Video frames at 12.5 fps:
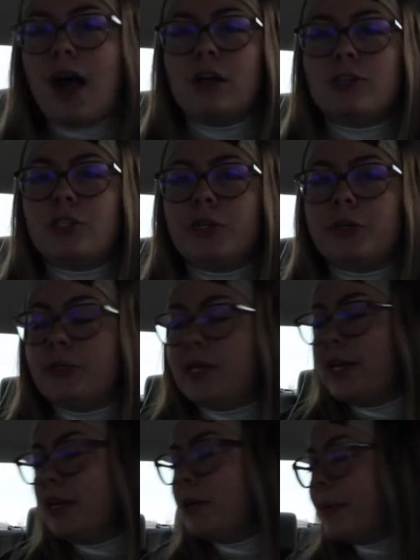I'll show you
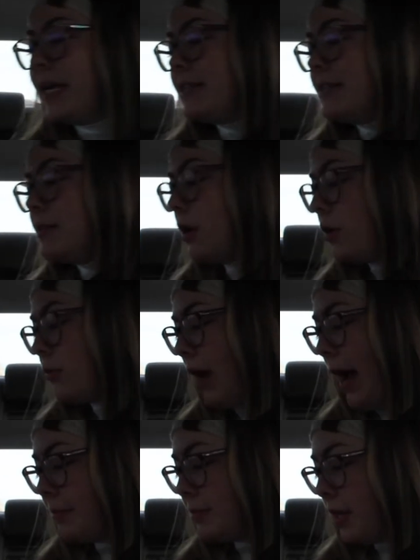later because it's all
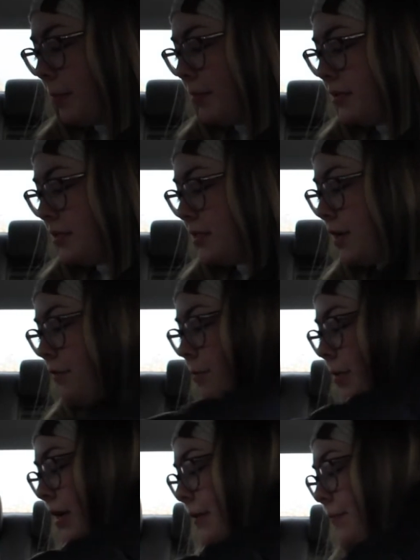wrapped up and stuff,
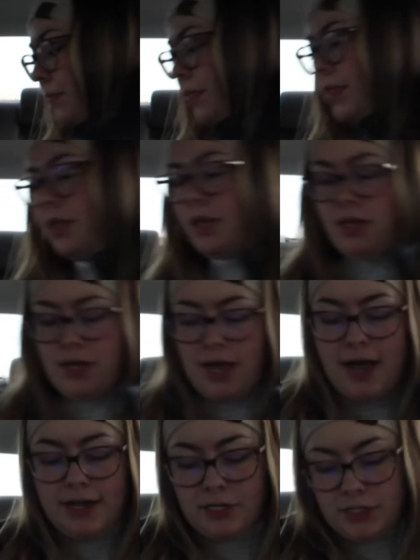but I